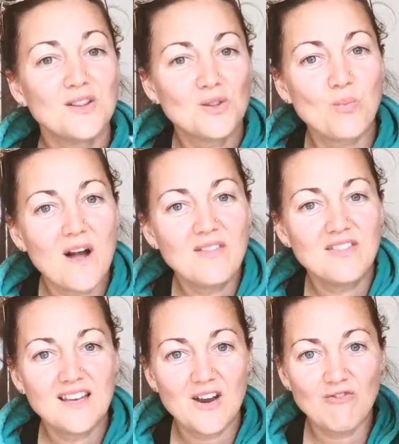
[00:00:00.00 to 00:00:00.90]
the one
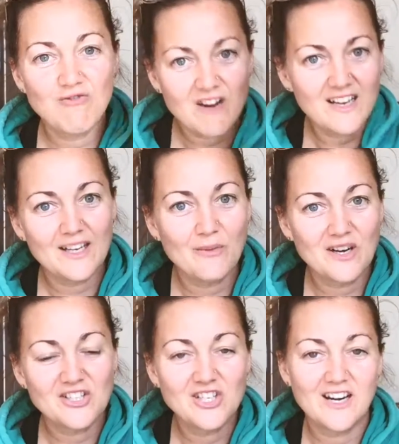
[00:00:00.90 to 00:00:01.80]
thing I really want
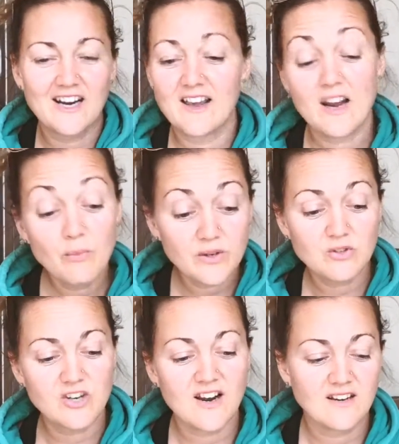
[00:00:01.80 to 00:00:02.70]
to train, and I will
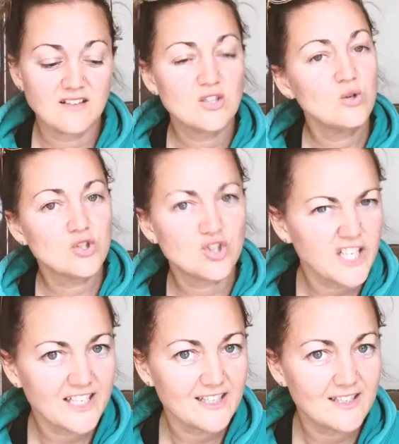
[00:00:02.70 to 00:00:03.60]
train, it's called
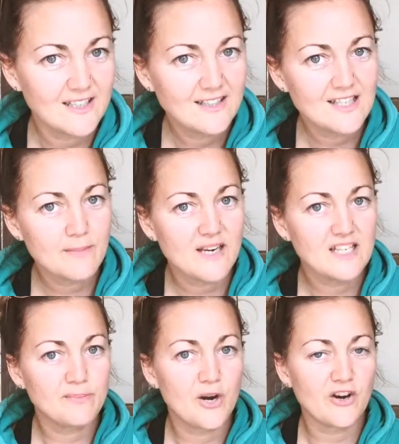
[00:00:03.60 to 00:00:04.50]
Triggered. That's my
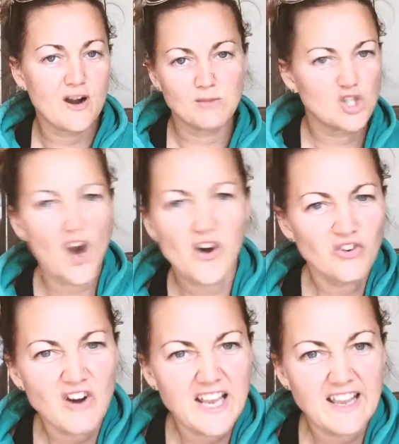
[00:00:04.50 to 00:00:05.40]
next program,
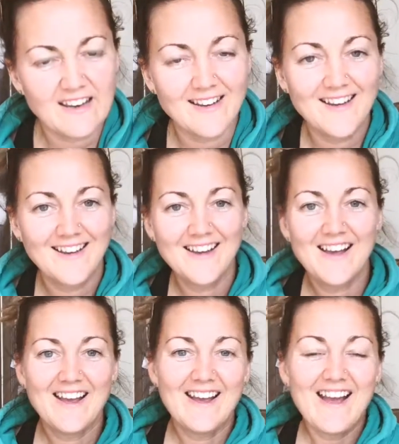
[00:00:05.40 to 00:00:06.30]
Triggered.
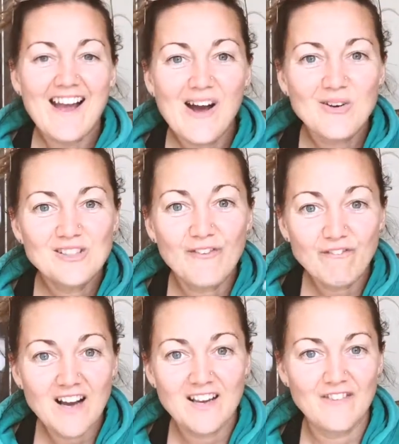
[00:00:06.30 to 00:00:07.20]
How to
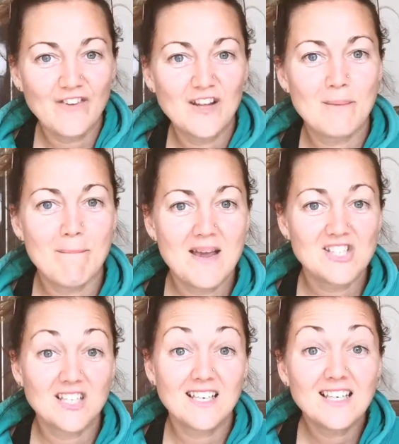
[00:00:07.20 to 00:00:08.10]
fucking find the
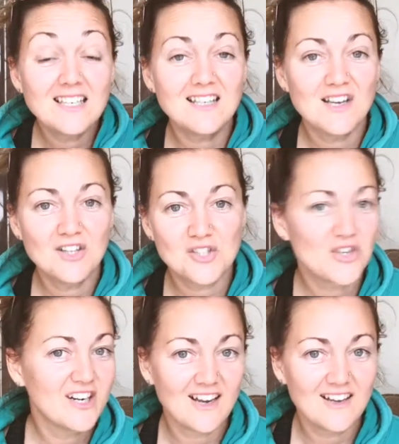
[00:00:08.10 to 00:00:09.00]
magic in the
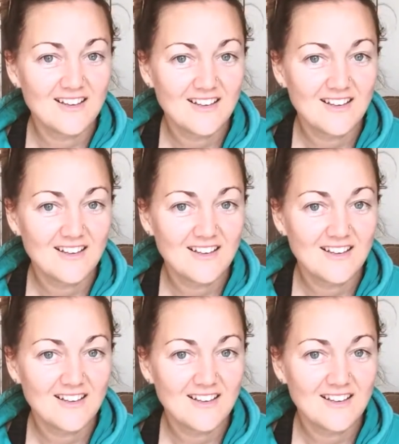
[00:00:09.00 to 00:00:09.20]
trigger.